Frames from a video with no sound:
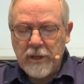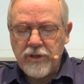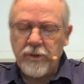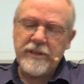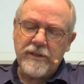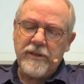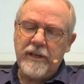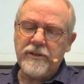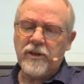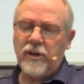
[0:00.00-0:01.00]
So he says
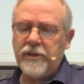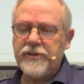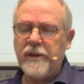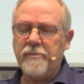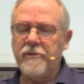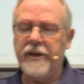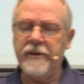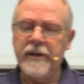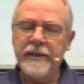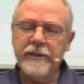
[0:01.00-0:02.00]
that he's called and
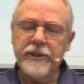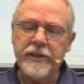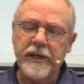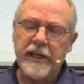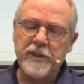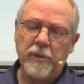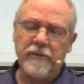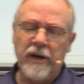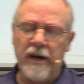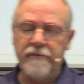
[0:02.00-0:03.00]
separated to the gospel
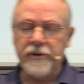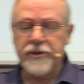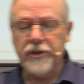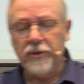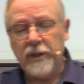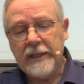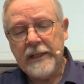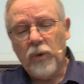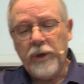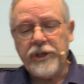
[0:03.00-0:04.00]
of God. Verse two,
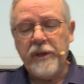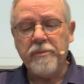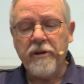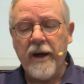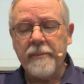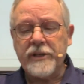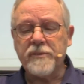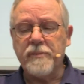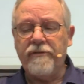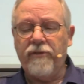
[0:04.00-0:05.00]
which he
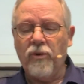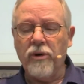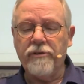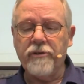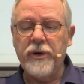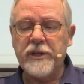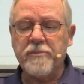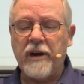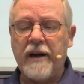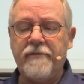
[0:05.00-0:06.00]
promised before through
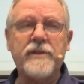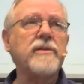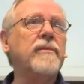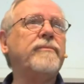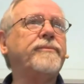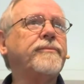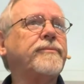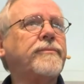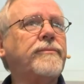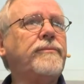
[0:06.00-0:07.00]
his prophets
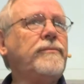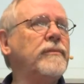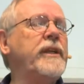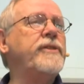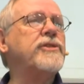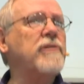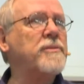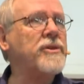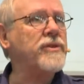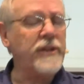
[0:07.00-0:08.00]
in the
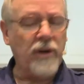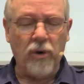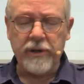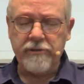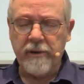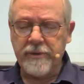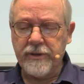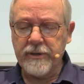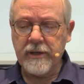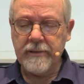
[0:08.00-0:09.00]
scriptures, in the Holy
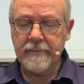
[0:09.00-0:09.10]
Scriptures,